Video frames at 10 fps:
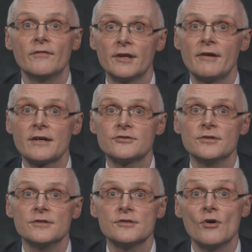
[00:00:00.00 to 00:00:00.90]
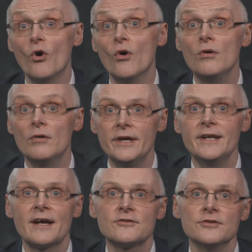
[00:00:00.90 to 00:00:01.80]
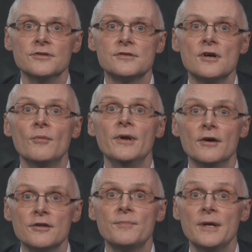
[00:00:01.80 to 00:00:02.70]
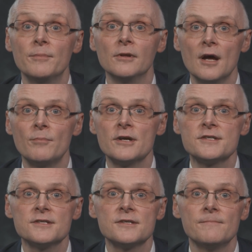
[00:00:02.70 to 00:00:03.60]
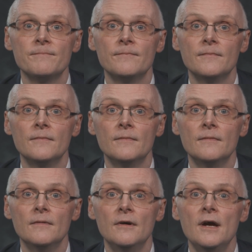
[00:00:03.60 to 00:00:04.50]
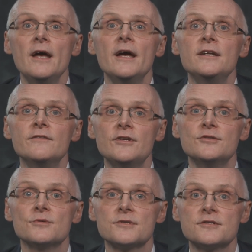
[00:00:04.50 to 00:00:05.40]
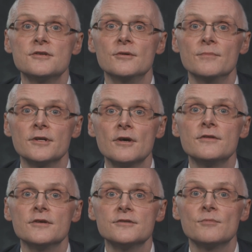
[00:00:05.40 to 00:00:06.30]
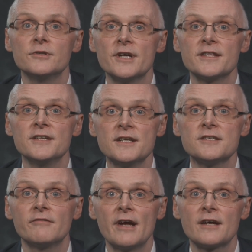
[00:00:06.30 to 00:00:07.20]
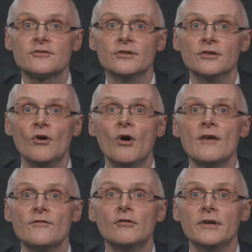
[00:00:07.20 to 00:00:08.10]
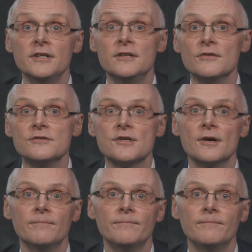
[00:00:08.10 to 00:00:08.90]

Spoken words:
for their actions or inactions when other people are present. Individuals assume that others will take the necessary action or have already done so.